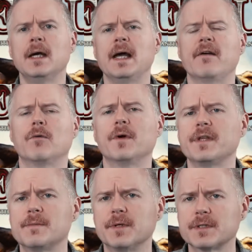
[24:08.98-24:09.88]
Every one of
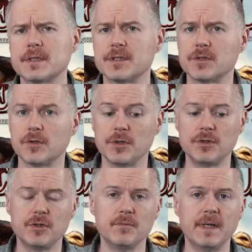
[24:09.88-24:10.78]
these books is going
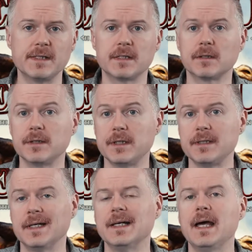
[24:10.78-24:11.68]
to
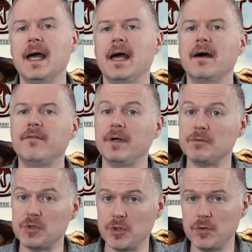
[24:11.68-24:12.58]
basically have
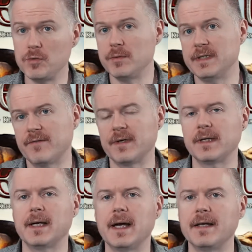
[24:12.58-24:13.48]
two different
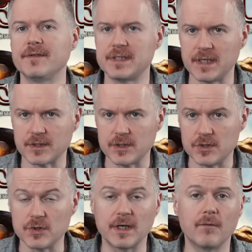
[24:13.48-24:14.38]
kind of sections.
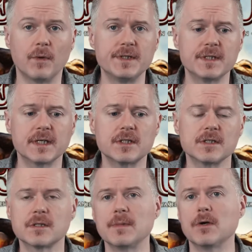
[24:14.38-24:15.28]
You're going to have one section
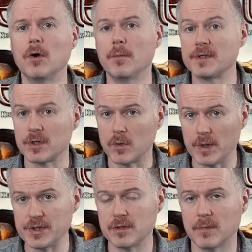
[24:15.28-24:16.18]
that's going to be a whole bunch of
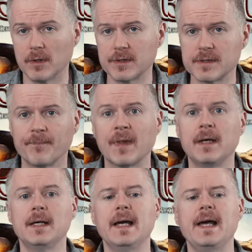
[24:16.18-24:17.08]
question marks,
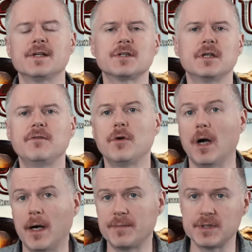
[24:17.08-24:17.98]
and it's going to give you
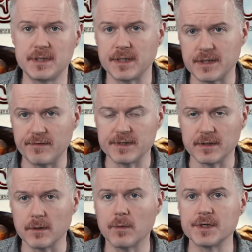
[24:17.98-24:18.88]
options next to every
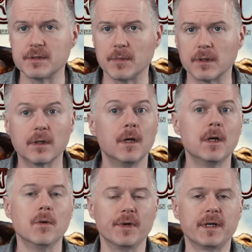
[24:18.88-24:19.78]
single question mark.
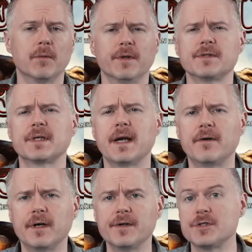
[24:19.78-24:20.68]
When you get one of those
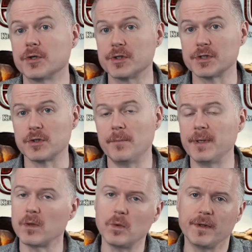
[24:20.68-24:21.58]
encounter areas, you're just going to
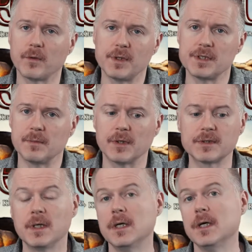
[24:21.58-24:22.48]
pick one of the question
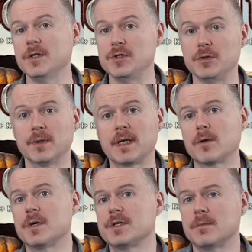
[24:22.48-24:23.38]
marks, do what that
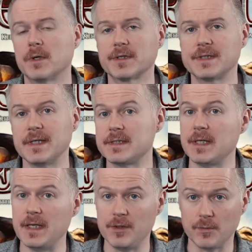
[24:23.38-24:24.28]
question mark says,
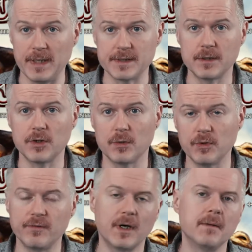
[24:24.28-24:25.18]
and you're basically going to
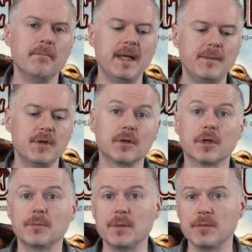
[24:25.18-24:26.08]
move on. Maybe you're going
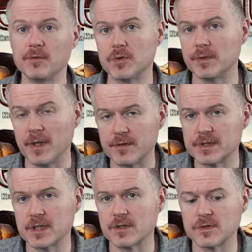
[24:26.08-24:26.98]
to be moved to another
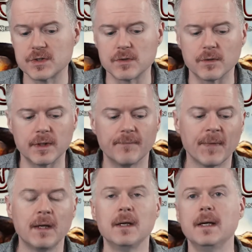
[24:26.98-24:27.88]
section of the story.
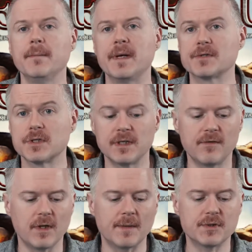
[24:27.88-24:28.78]
Maybe it's going to give you
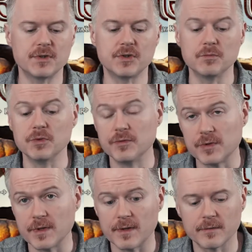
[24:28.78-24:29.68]
the option to move to
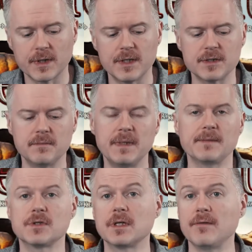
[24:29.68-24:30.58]
another location. Maybe
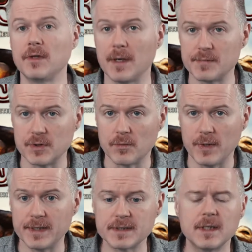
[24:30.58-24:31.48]
it's going to give you the option to
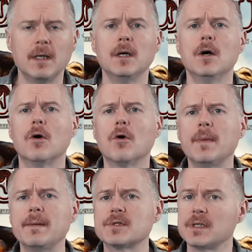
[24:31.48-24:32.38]
rest, or
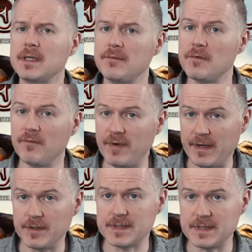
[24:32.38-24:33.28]
maybe it's going to give you
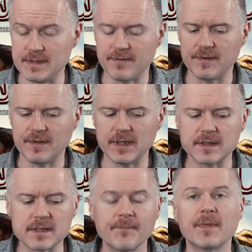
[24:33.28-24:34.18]
various different
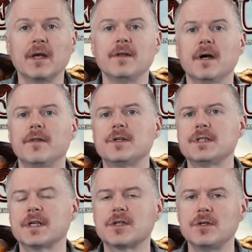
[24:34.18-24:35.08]
things. The other
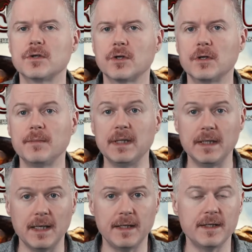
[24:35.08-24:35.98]
section you're going to be
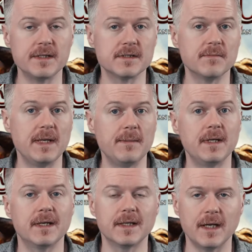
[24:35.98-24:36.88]
getting is maybe
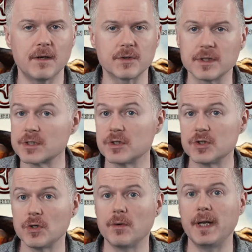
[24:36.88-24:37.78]
an encounter that's going to
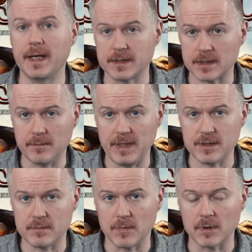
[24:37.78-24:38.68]
show an
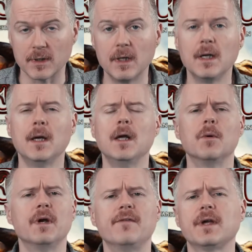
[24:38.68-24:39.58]
exclamation mark.
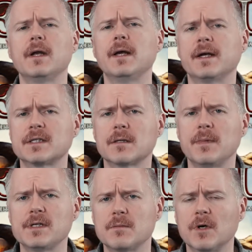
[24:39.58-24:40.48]
Whenever you get an
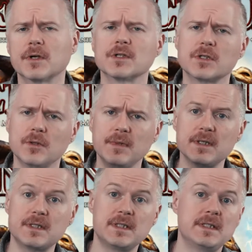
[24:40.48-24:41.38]
exclamation mark, it's going to be a
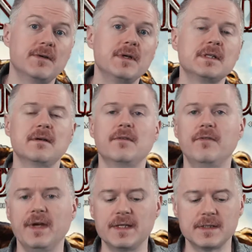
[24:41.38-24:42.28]
series of
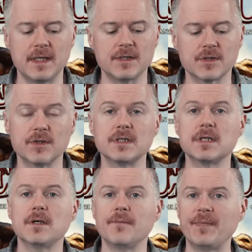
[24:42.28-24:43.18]
events and it's going to
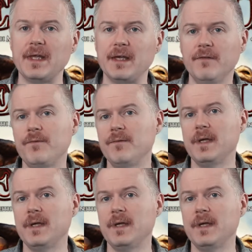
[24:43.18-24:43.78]
tell you if